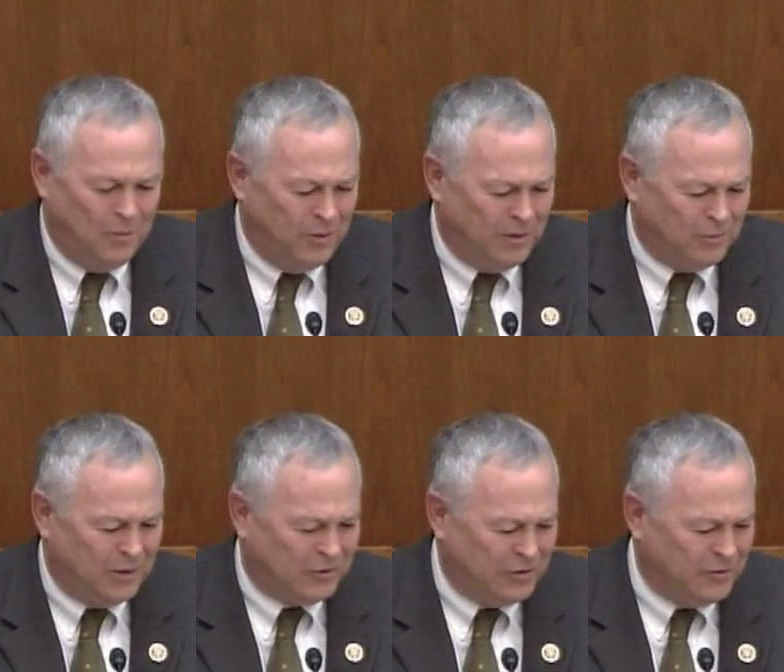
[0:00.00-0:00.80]
we're
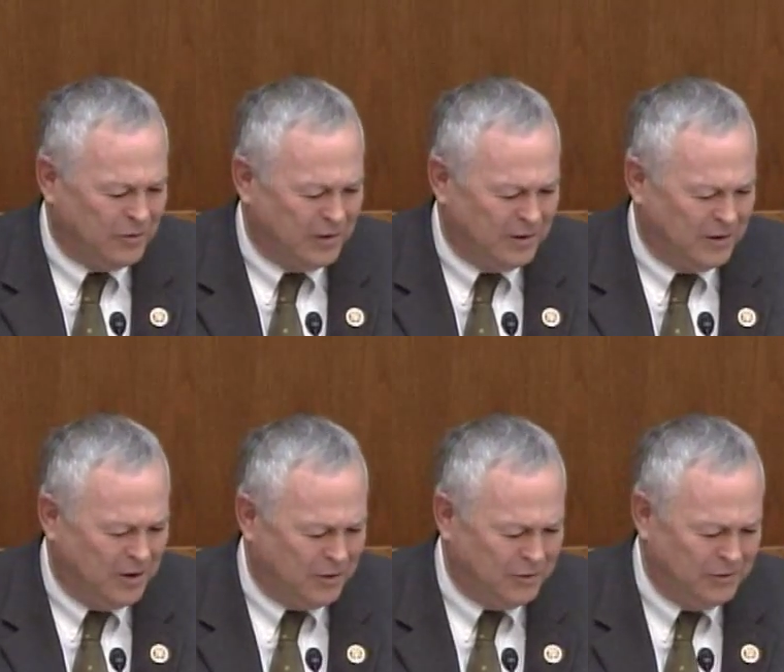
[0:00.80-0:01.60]
rushing to
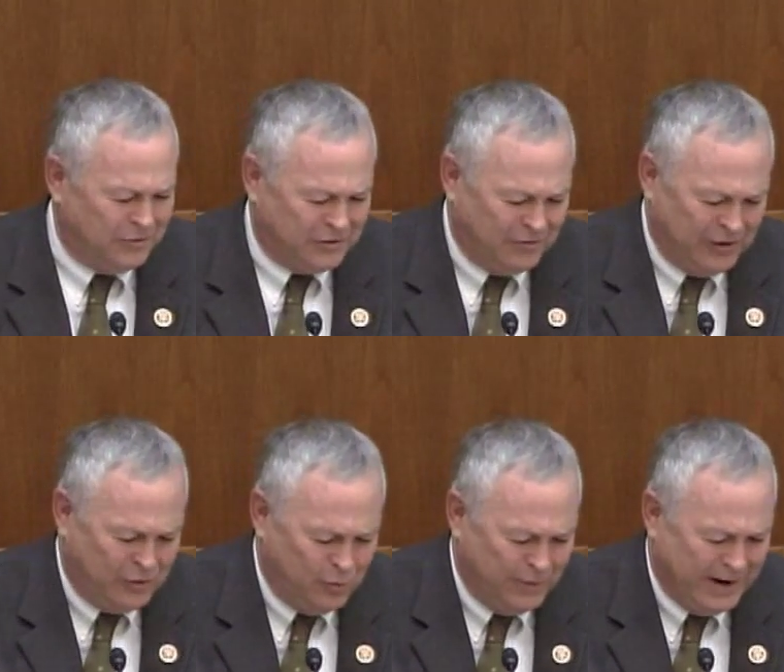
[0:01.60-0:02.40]

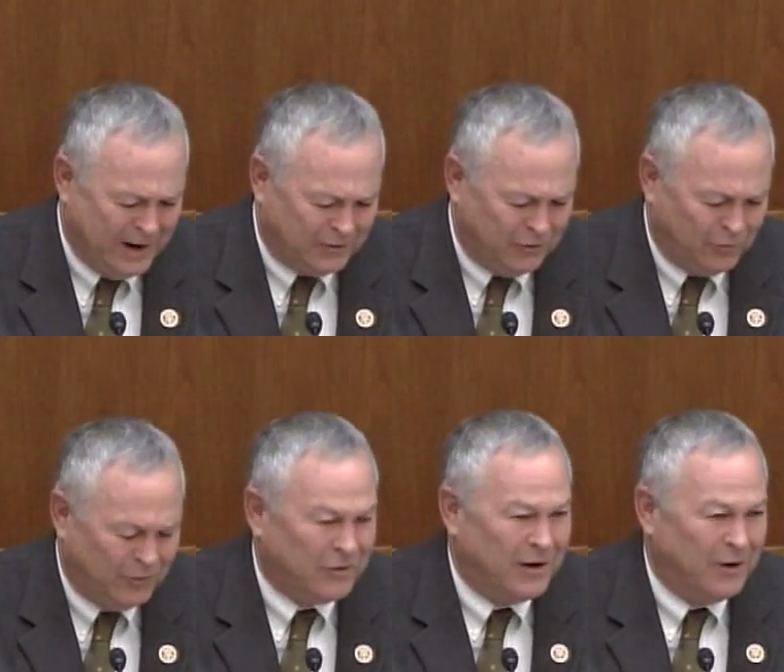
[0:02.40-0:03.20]
172 uh, reactors,
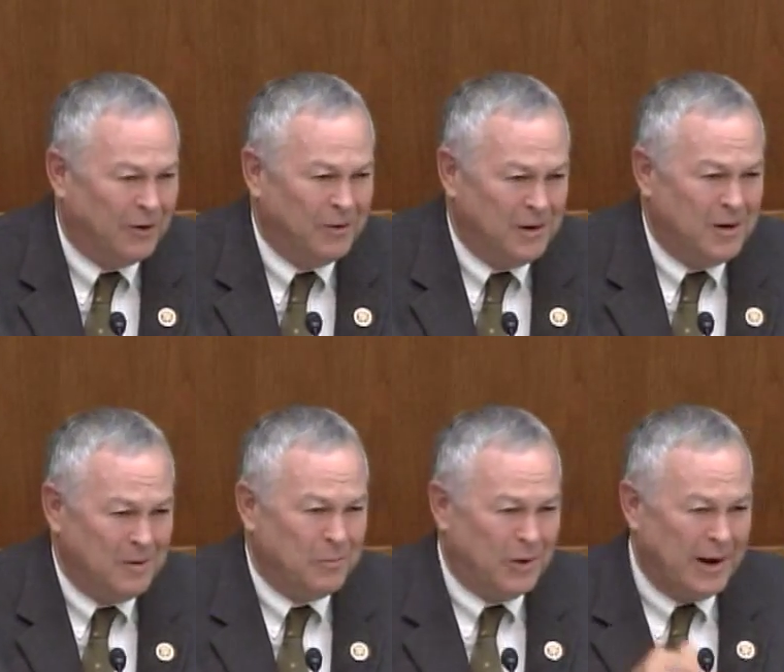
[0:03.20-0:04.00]
we say, are
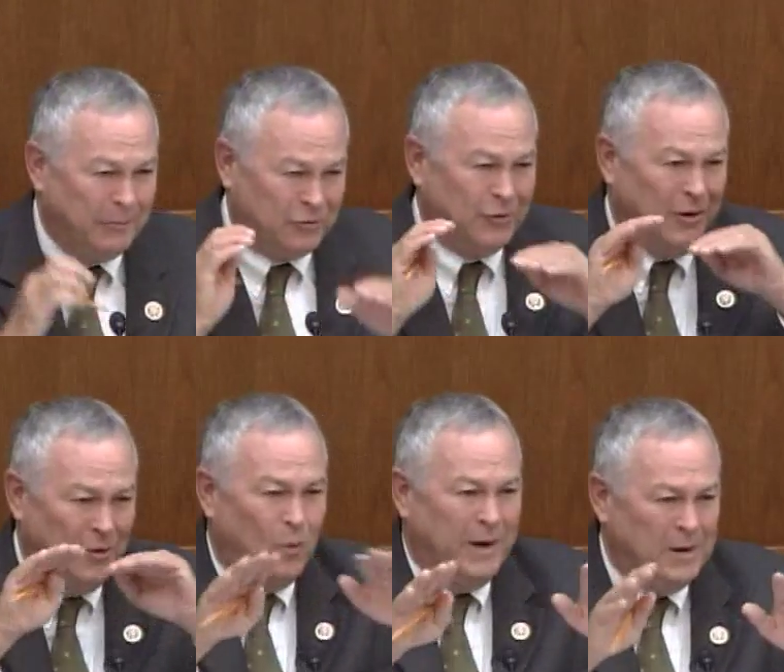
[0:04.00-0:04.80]
perhaps
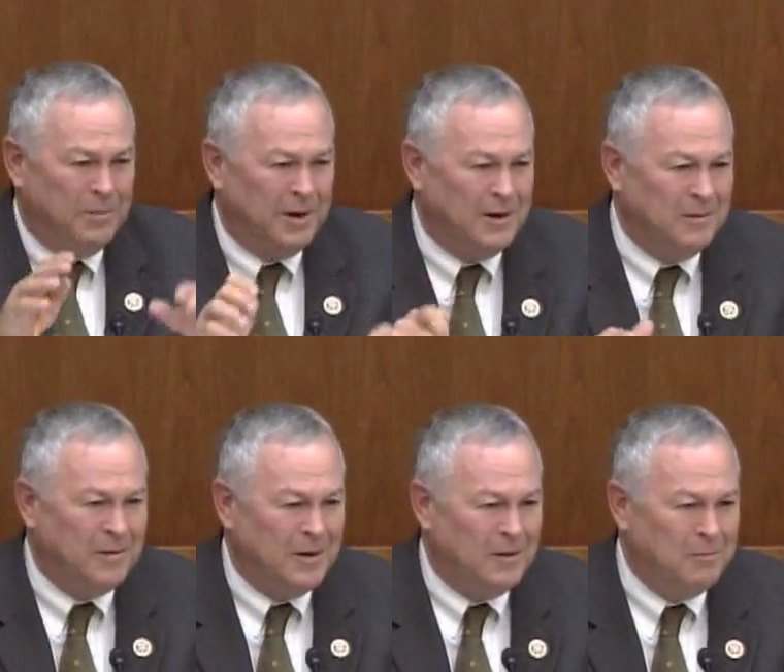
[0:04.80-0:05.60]
on the way to
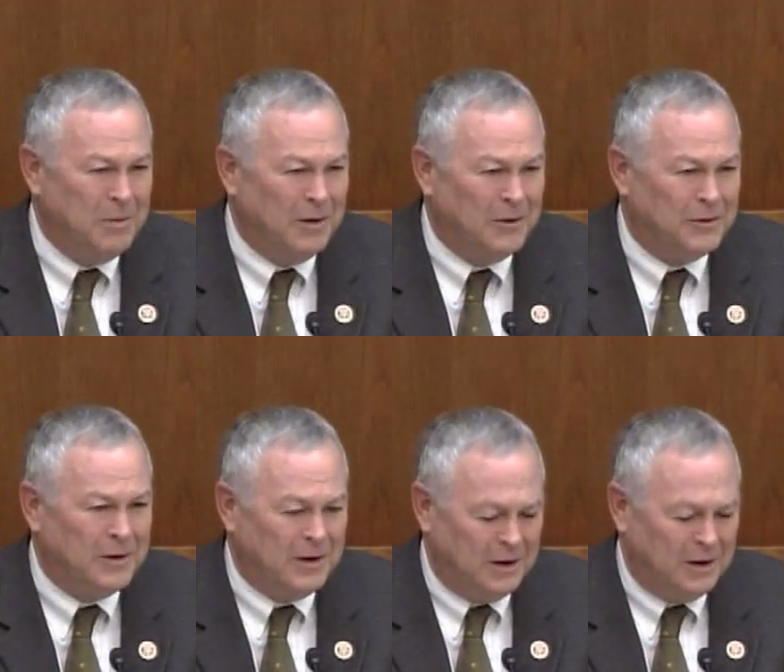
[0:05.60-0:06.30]
being built.